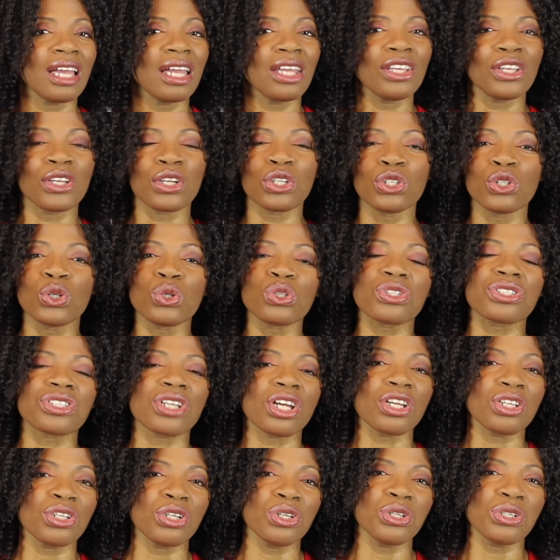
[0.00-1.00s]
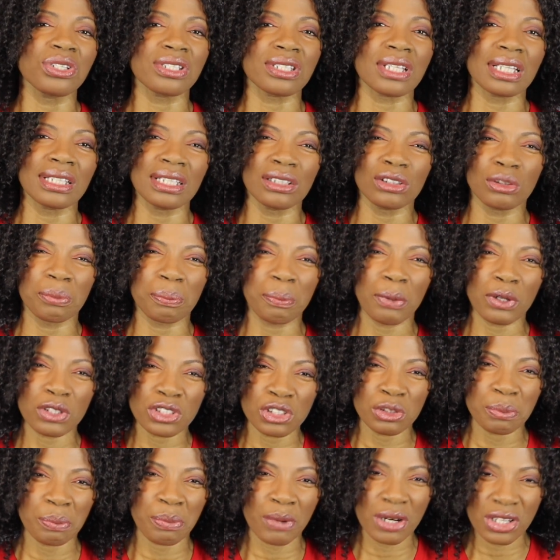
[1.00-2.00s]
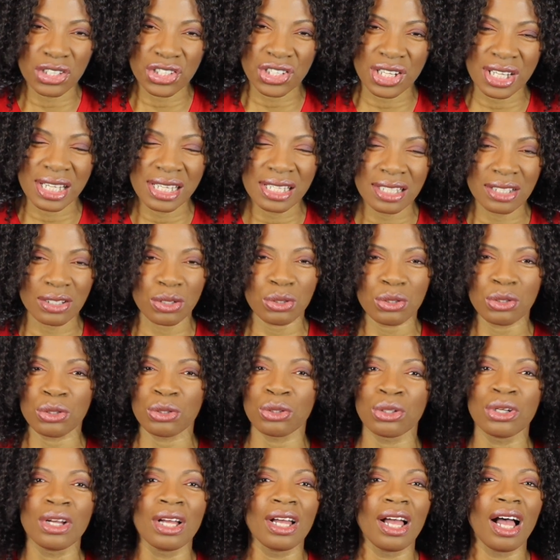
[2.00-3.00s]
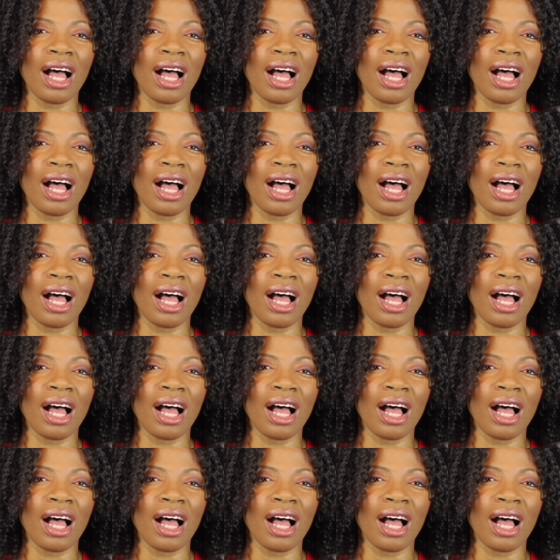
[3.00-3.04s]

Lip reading: You can also use the little bottle brushes or,